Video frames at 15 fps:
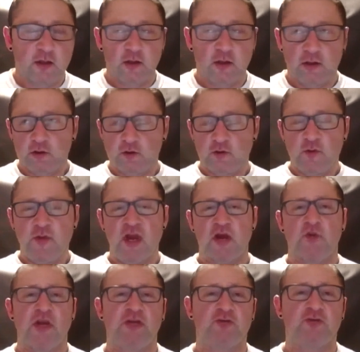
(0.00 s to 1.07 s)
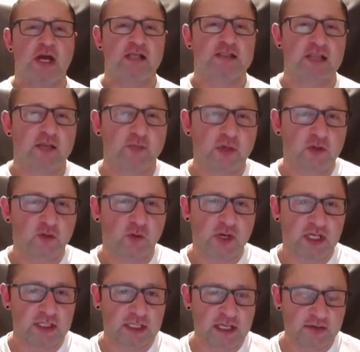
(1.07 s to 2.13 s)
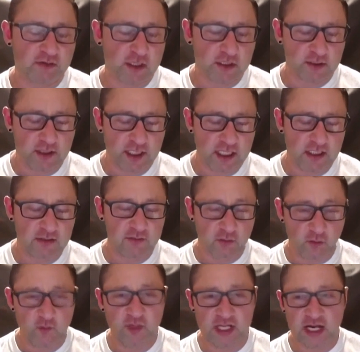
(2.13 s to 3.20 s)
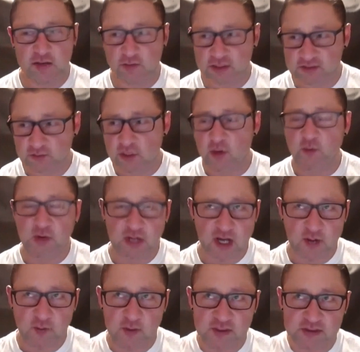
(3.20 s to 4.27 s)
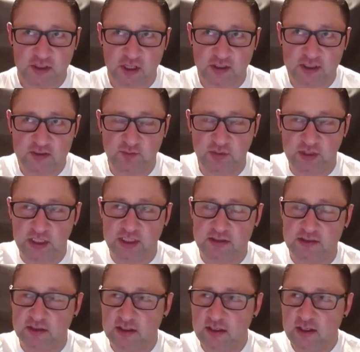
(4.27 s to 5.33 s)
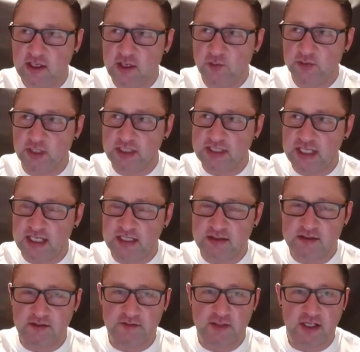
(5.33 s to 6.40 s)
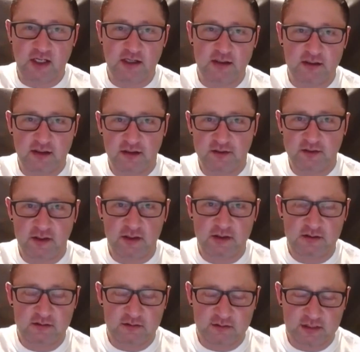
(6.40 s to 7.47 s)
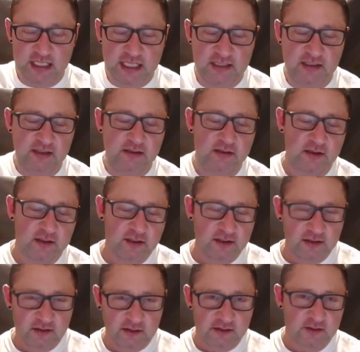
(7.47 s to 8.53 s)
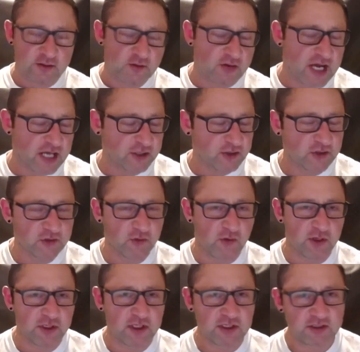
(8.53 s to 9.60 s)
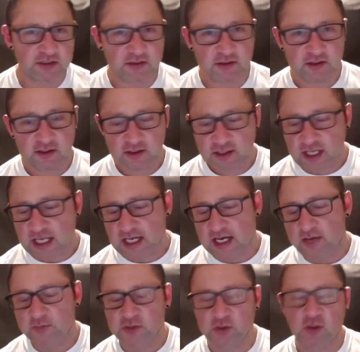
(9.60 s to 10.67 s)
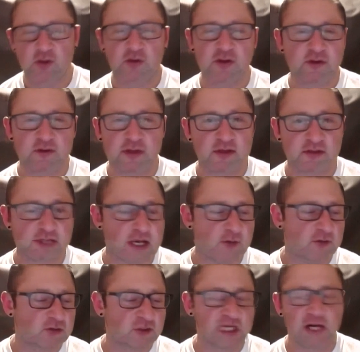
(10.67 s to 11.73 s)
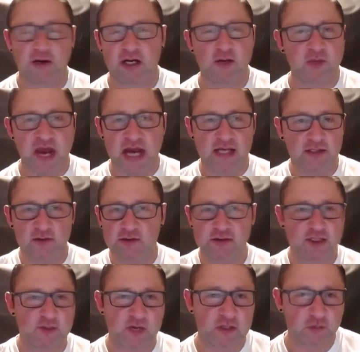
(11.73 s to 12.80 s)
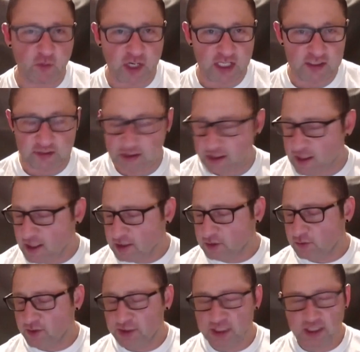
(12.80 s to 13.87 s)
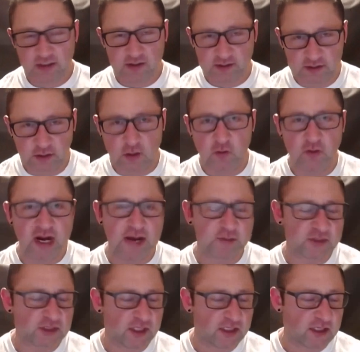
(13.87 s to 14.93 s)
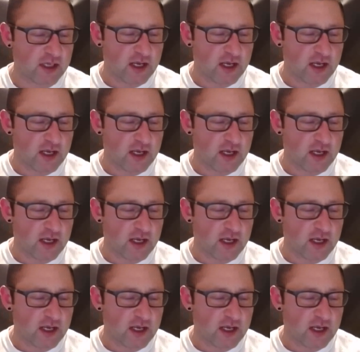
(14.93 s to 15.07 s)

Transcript: who repaired my tricep in 2011, he had told me that once we opened up, we saw these blunt blunt ends of the of the tendon, so you had actually torn this and I'm sure that I was tearing it back in those in my 20s, doing the low reps on